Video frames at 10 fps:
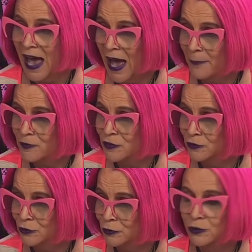
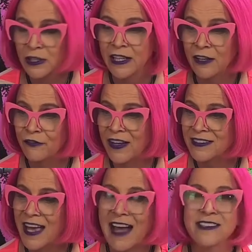absolutely
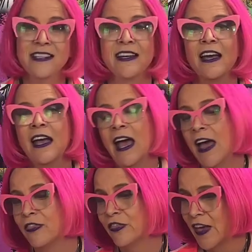fantastic.
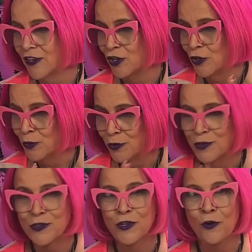And thank you
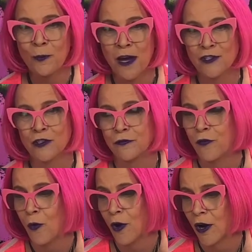so much
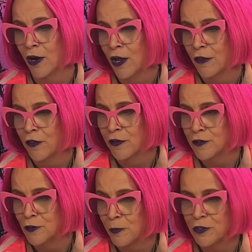for the
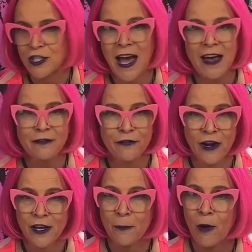super chat,
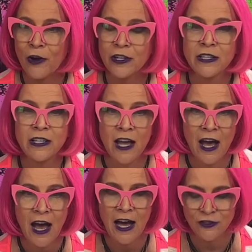Frank Martin.
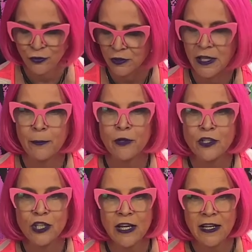I truly
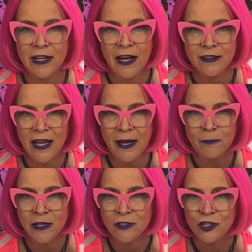appreciate it, and I am
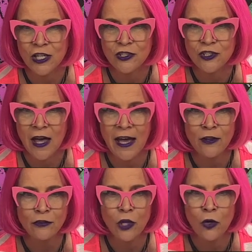going to change that. I
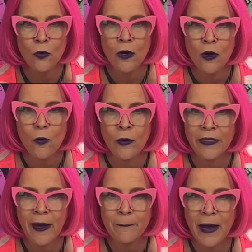don't know when
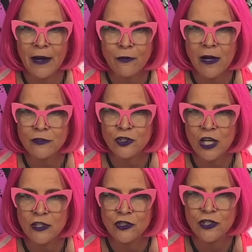that background
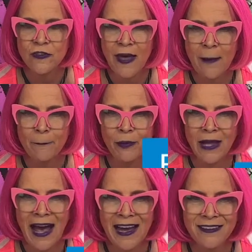changed to that
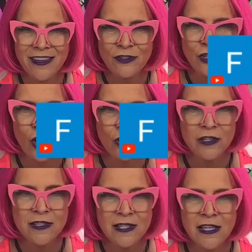black that you could
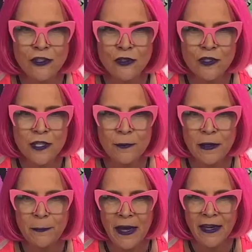hardly see. It used to
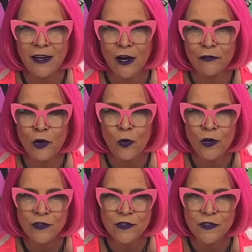be pink, of
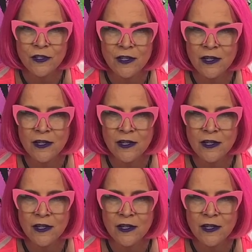course.